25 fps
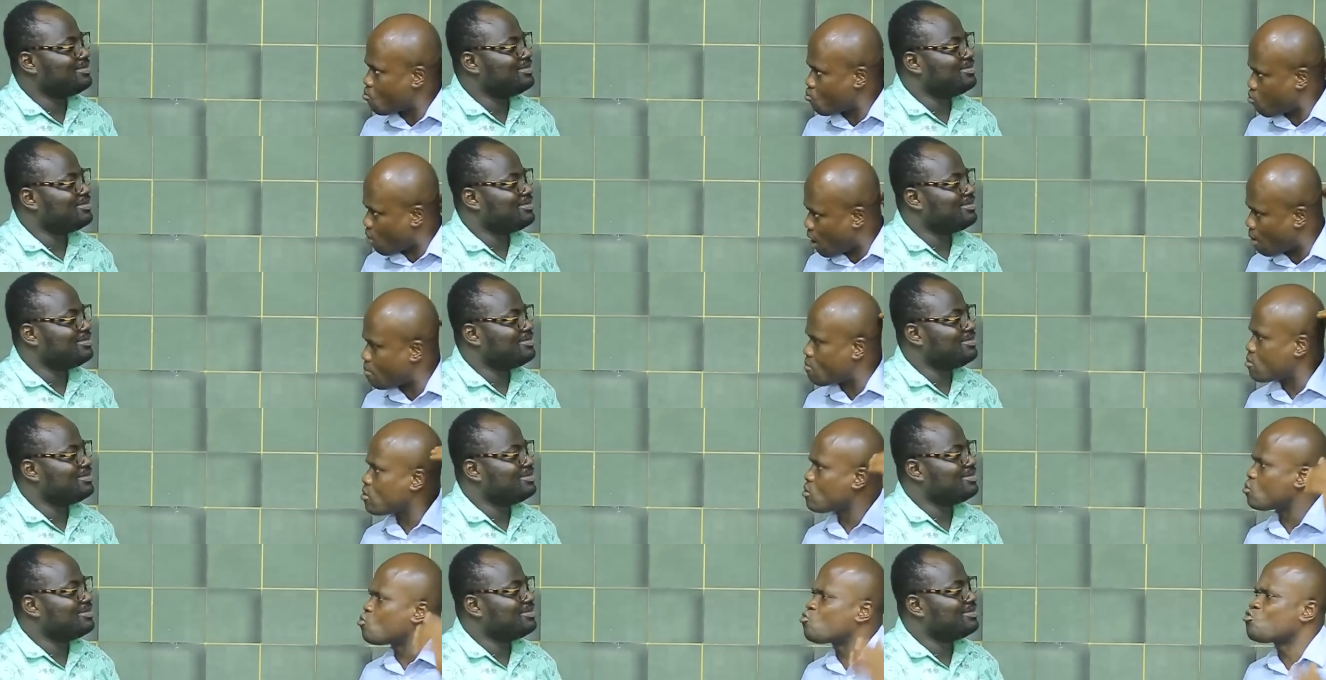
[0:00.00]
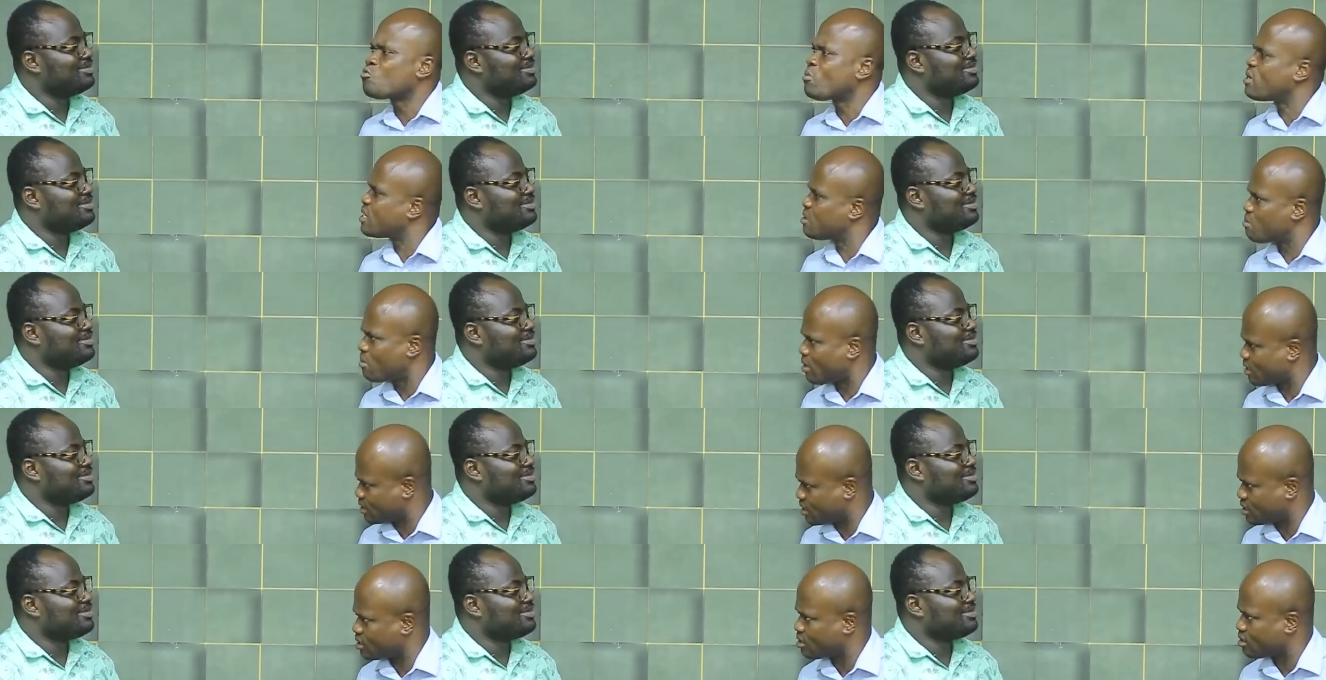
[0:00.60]
Speaker 1: woman
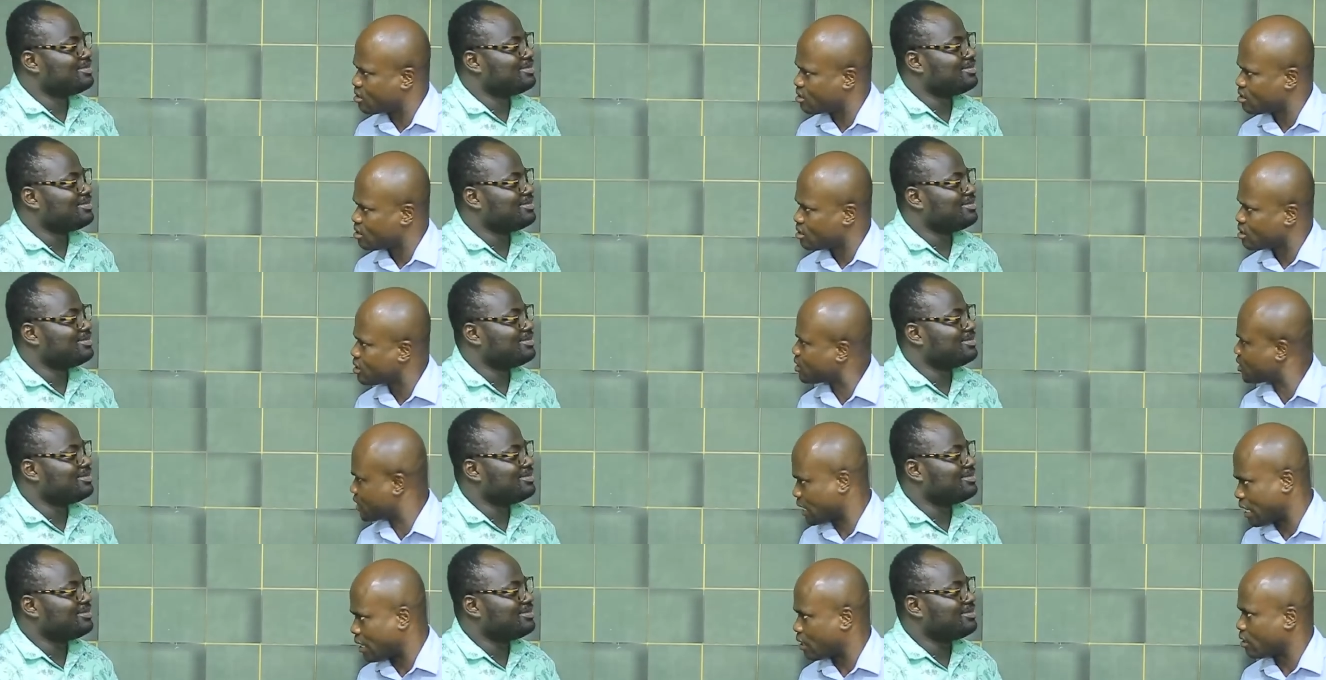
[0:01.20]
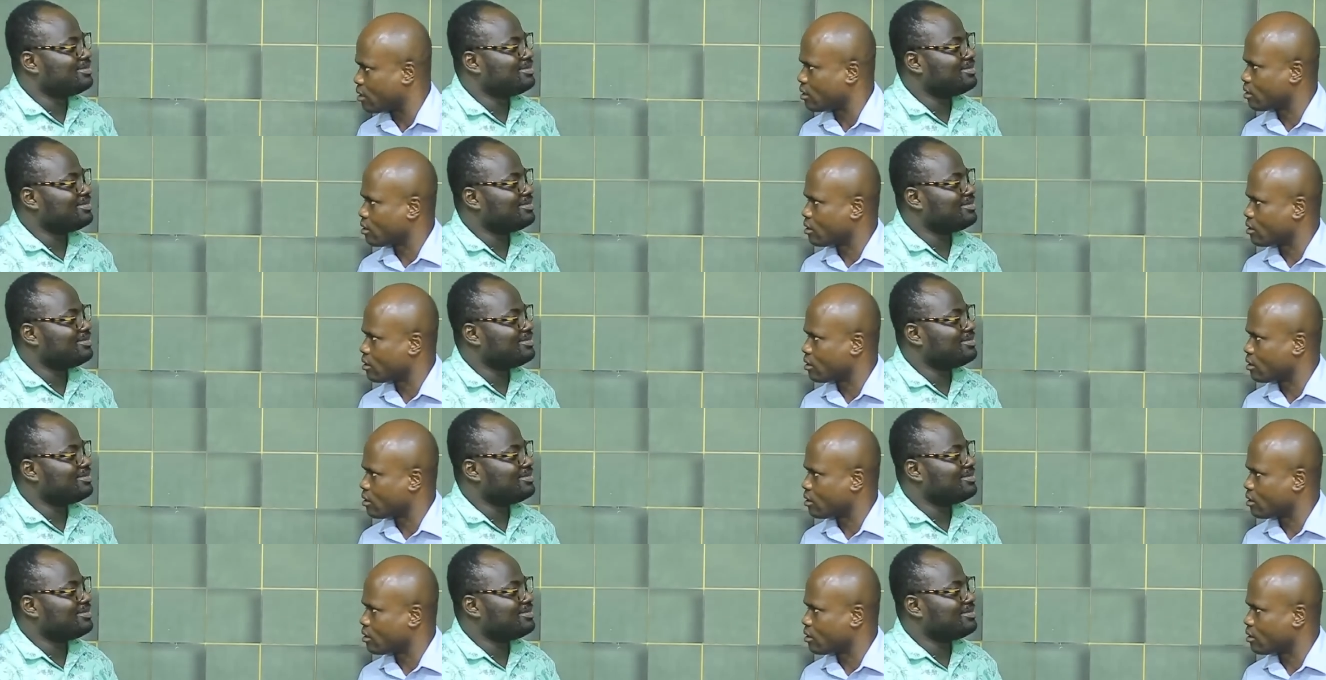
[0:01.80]
must say, Sasa.